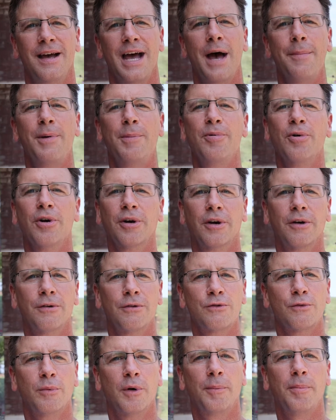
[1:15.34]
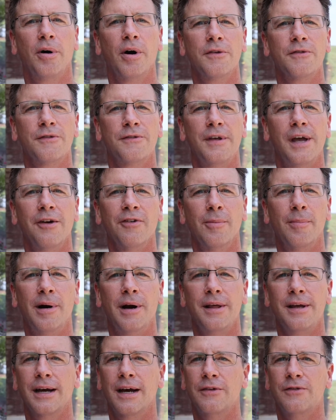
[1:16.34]
Happy Burgers with Bosses Day,
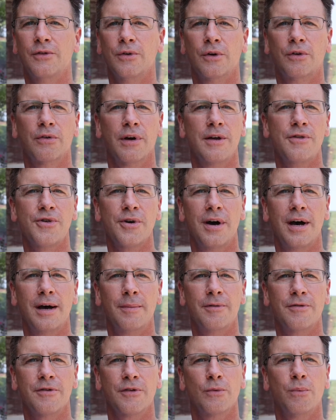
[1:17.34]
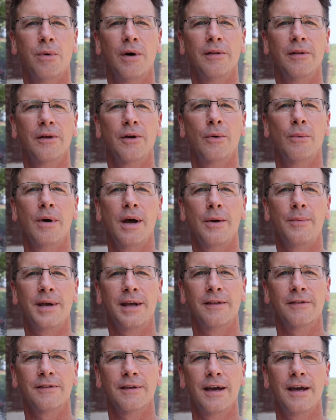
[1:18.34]
everybody. You guys do a great job. It's just one little way
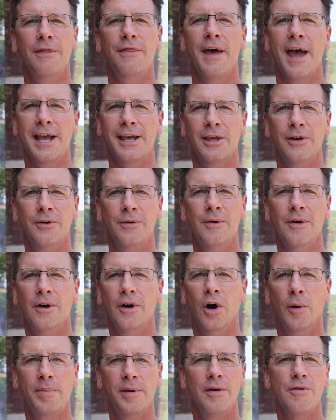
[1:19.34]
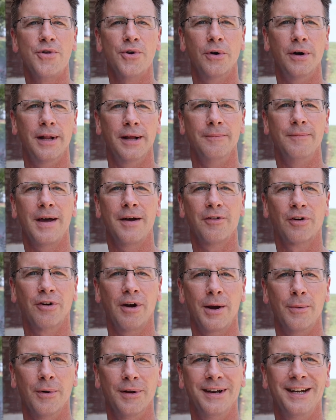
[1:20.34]
we can say thank you. Hope you enjoyed it. Have a
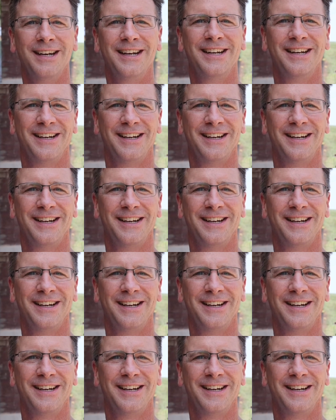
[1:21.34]
great one.